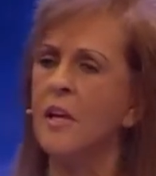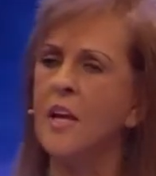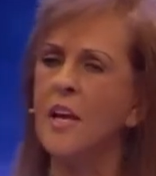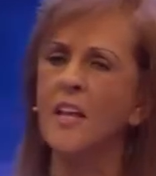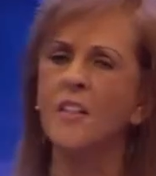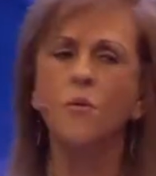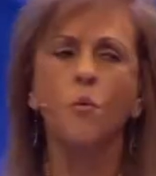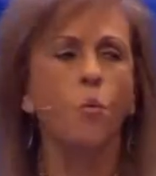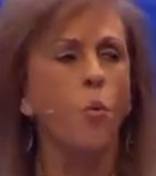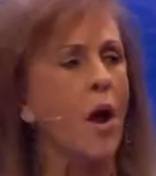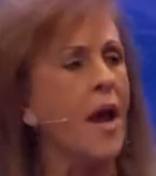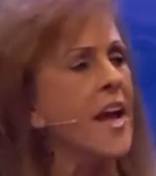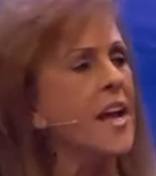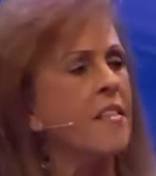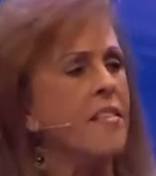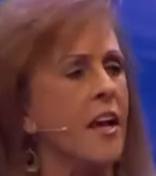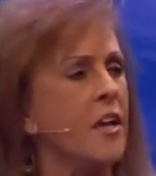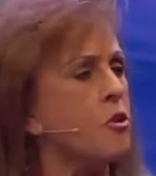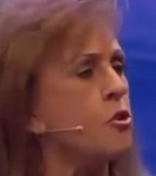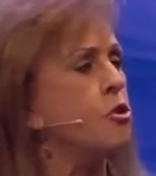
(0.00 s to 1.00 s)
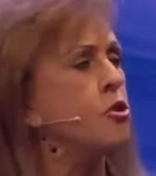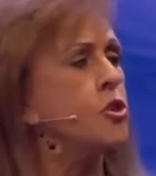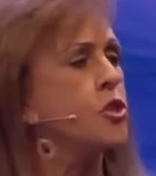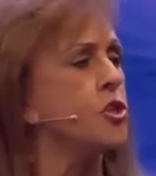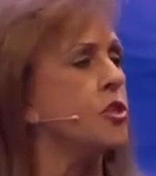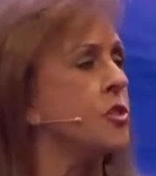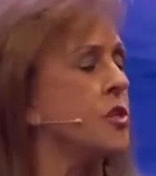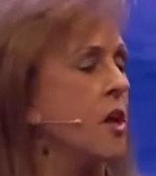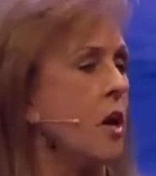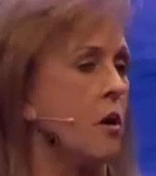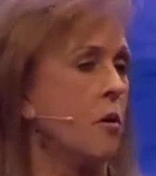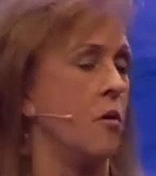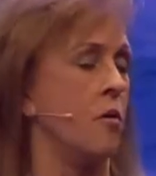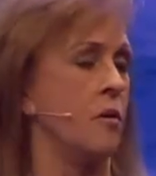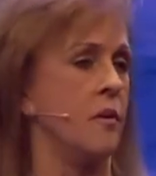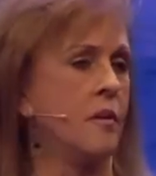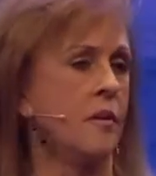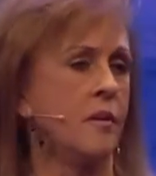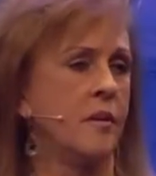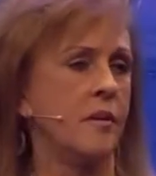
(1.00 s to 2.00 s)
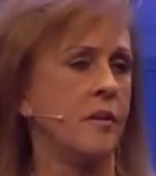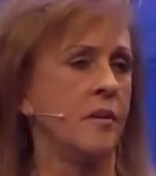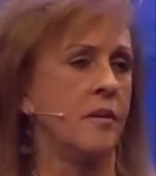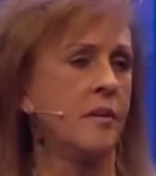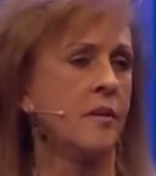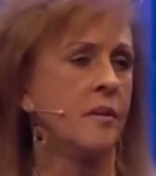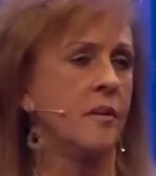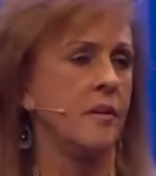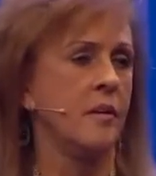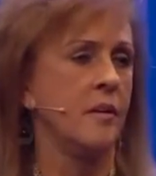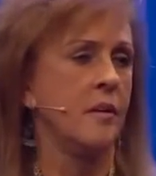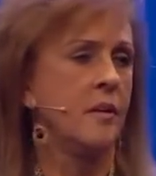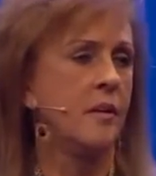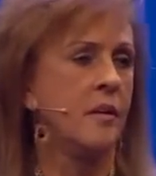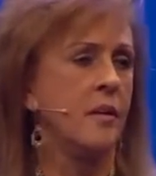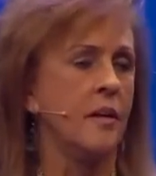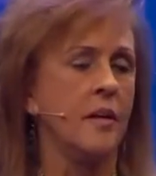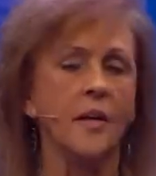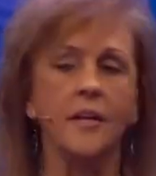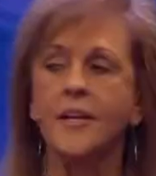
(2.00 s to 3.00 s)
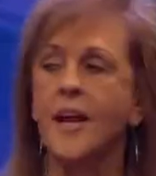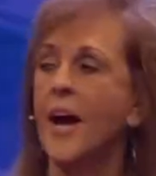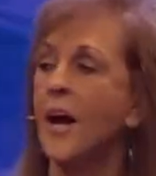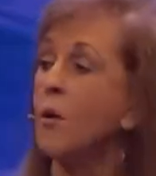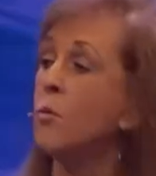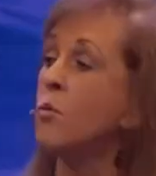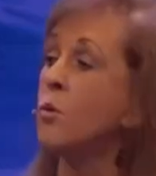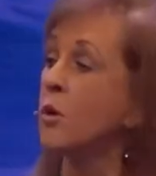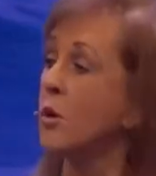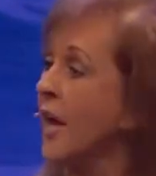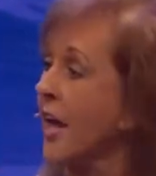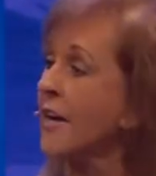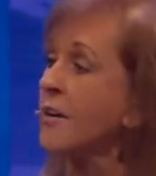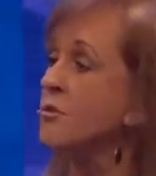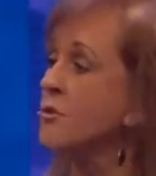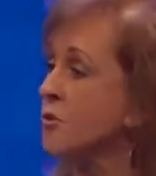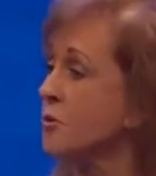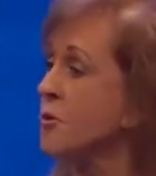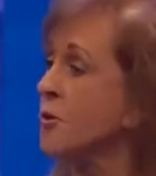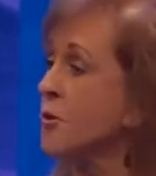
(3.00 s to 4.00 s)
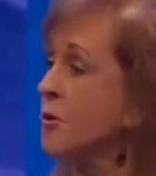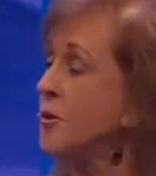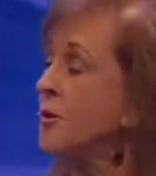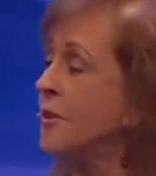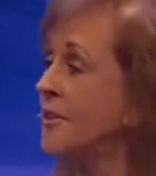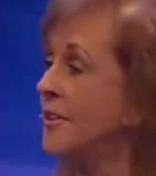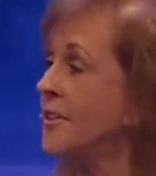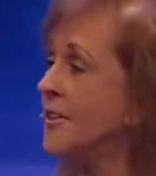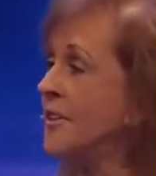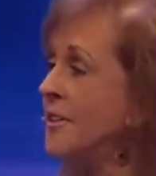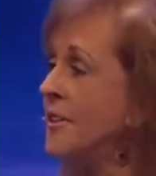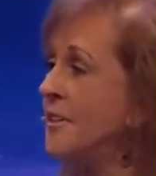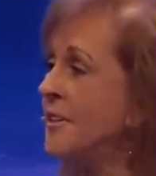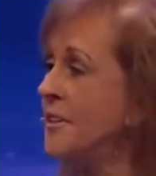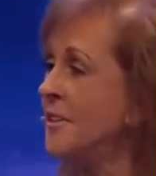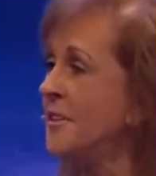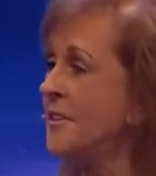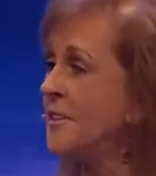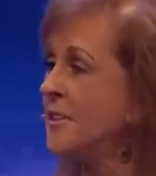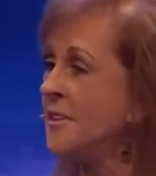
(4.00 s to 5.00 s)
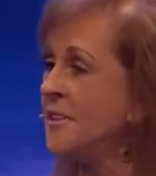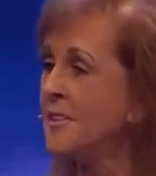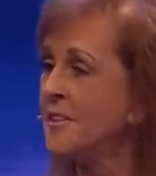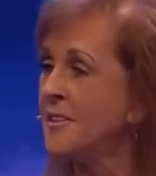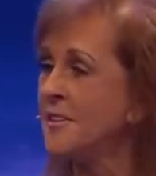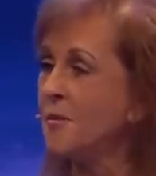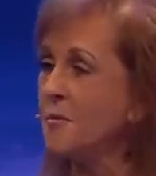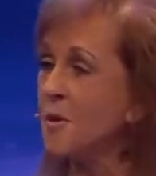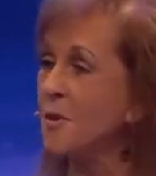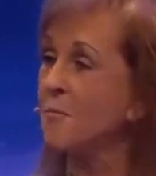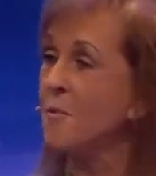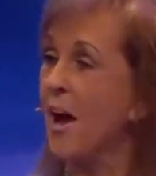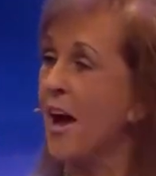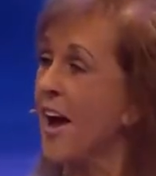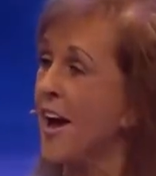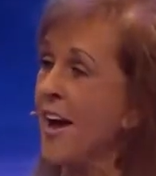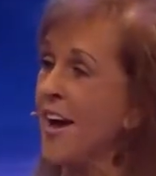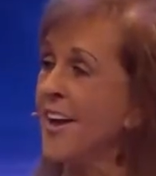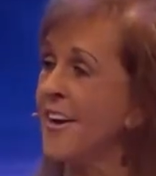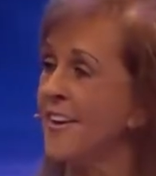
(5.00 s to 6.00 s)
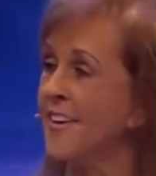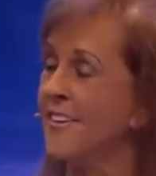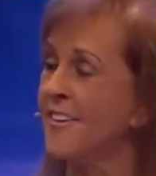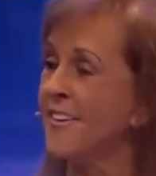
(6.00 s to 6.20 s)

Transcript: in the way that you should go. And I will counsel you with my eye.